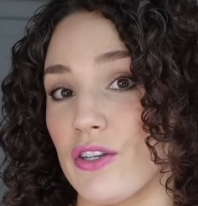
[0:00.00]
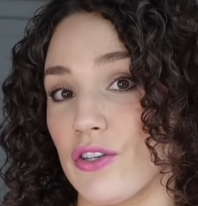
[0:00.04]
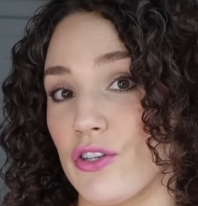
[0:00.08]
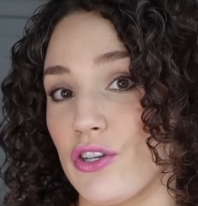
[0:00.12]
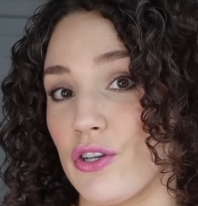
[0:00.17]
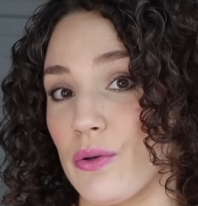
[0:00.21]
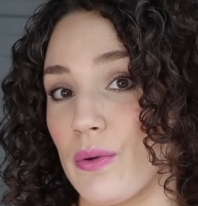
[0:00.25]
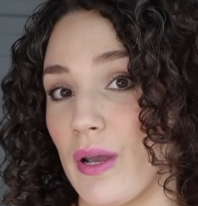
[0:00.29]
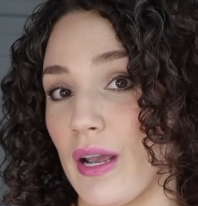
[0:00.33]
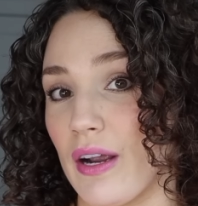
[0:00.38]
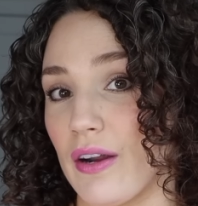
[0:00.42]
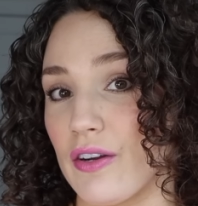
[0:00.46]

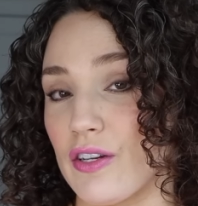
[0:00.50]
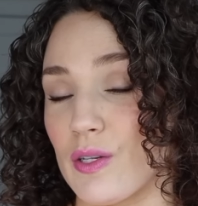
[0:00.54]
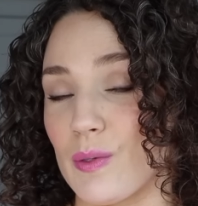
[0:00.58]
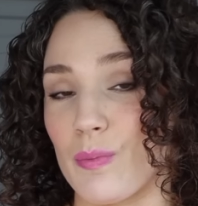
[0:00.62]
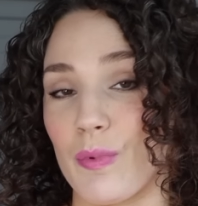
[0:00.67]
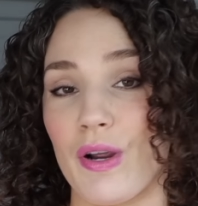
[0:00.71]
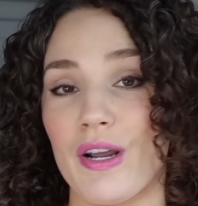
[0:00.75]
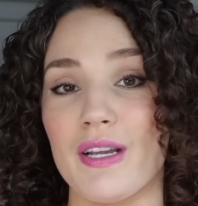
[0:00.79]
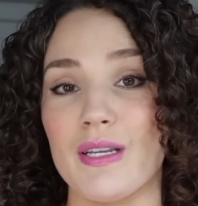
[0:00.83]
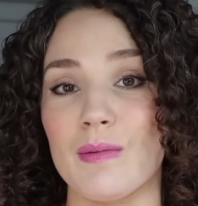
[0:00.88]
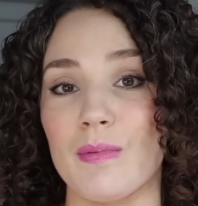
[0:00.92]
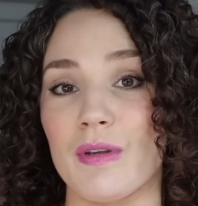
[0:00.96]
to
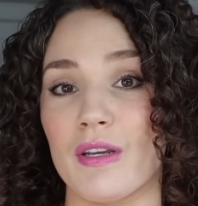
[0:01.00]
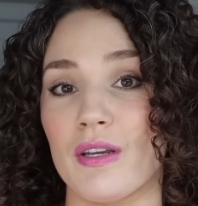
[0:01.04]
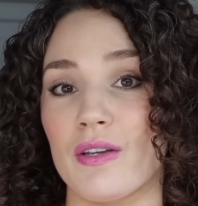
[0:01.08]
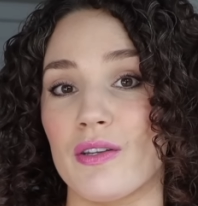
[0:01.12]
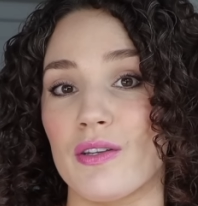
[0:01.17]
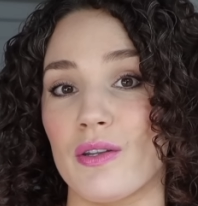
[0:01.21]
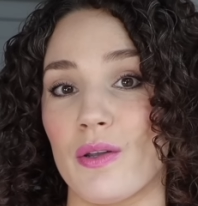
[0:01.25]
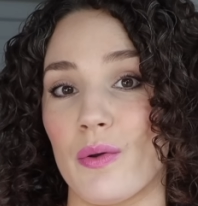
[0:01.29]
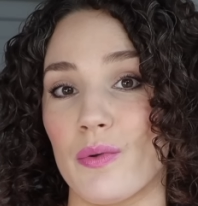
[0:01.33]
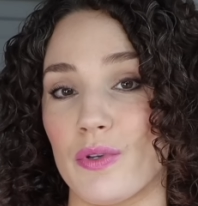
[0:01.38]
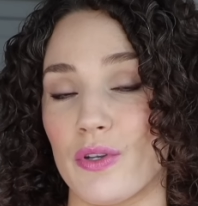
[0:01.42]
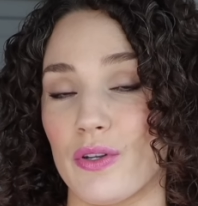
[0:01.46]
hairsprays because
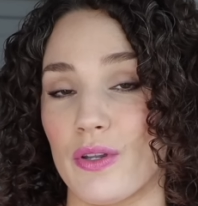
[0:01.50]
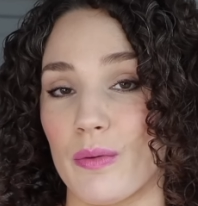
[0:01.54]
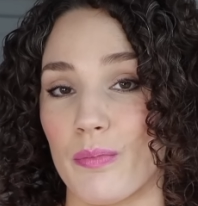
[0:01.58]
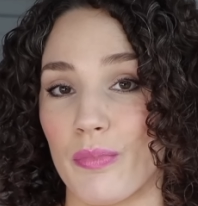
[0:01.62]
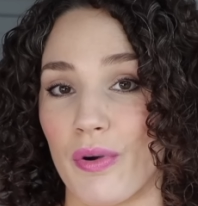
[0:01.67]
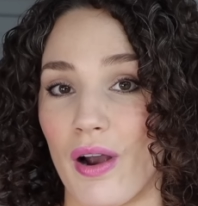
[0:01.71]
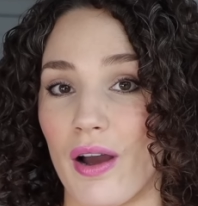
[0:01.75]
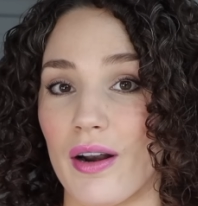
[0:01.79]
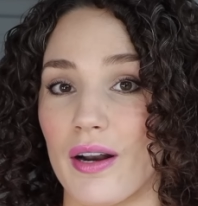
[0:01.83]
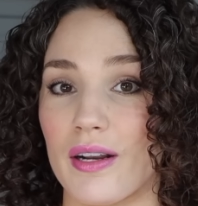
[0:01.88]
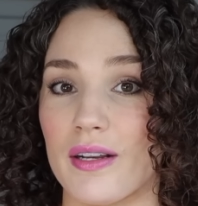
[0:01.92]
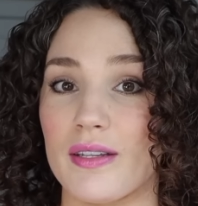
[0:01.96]
those are the
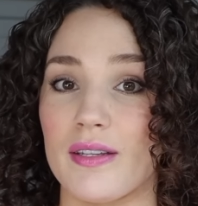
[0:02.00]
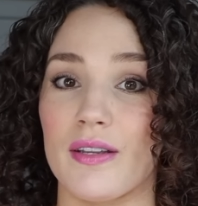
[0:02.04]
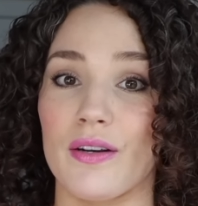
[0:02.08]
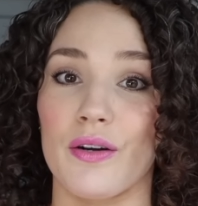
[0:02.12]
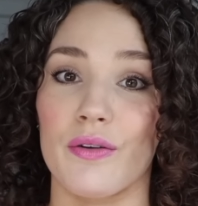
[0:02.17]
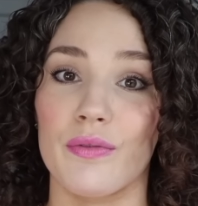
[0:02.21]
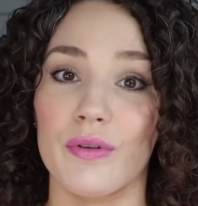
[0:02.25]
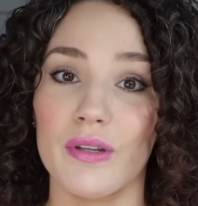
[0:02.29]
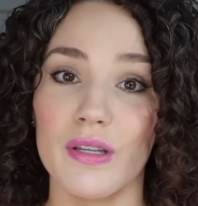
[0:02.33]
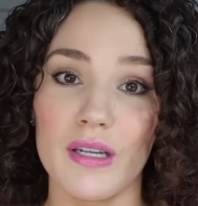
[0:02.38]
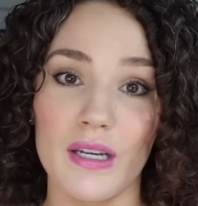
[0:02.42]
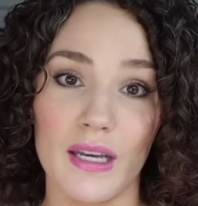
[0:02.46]
products that are
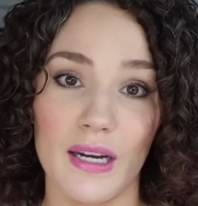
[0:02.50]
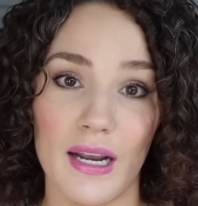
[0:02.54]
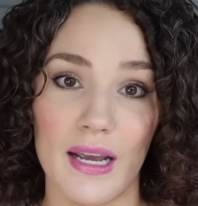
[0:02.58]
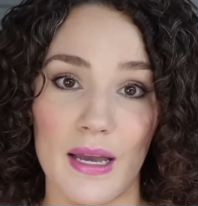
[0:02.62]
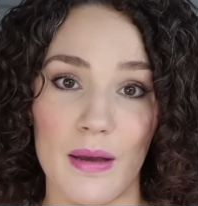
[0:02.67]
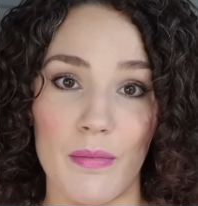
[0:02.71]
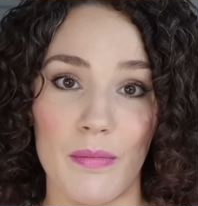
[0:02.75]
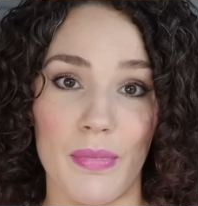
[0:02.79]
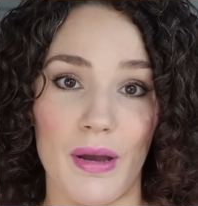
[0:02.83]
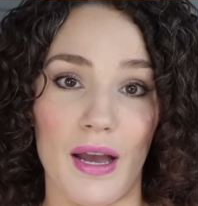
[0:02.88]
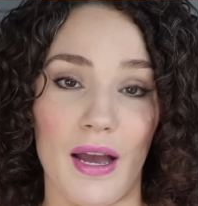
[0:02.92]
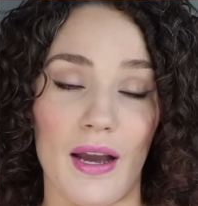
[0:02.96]
really gonna
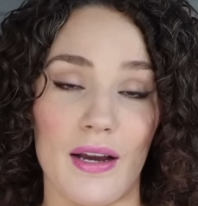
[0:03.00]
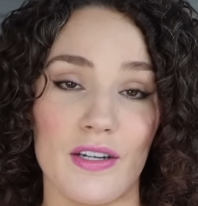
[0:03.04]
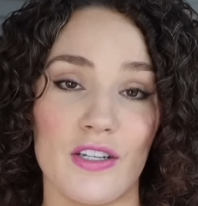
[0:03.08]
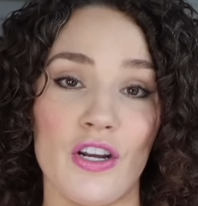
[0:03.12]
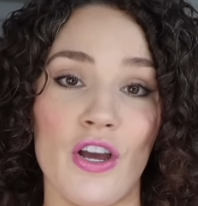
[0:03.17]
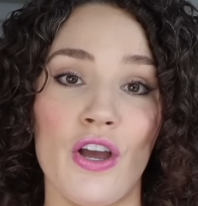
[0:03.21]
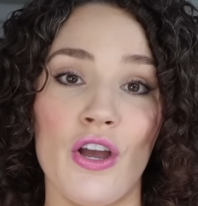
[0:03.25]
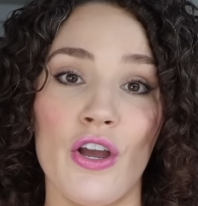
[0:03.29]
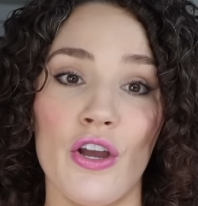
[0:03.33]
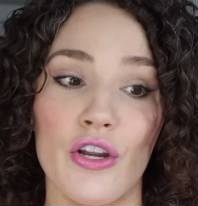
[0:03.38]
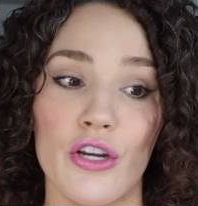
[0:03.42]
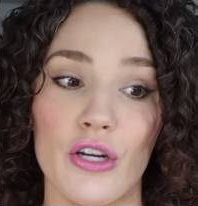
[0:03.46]
impact
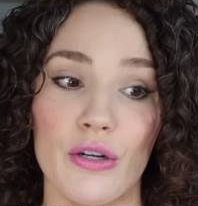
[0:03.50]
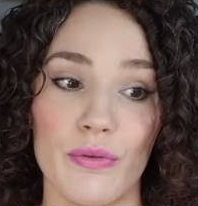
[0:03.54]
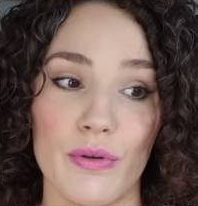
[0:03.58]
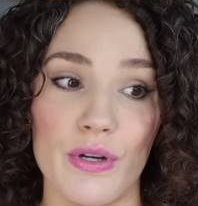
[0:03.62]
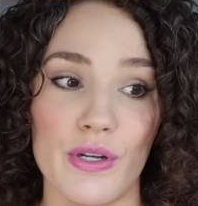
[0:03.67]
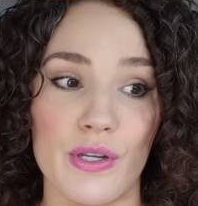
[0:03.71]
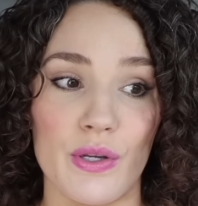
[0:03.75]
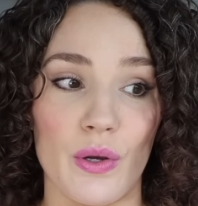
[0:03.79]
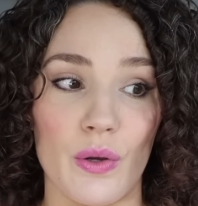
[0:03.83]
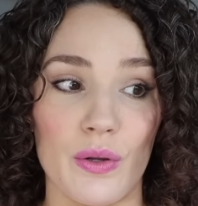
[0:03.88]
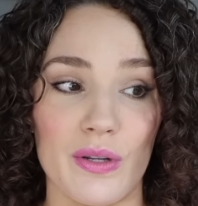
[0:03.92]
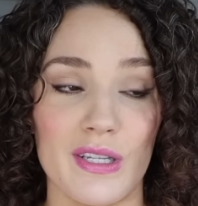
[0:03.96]
your
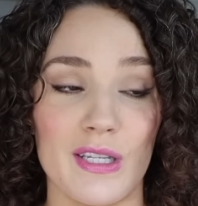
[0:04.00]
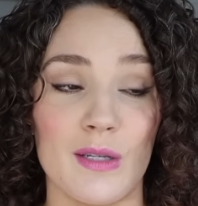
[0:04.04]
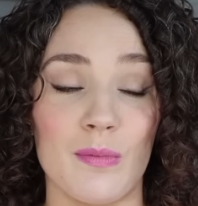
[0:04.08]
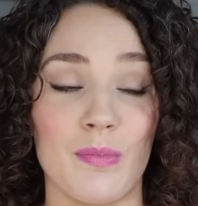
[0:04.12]
results,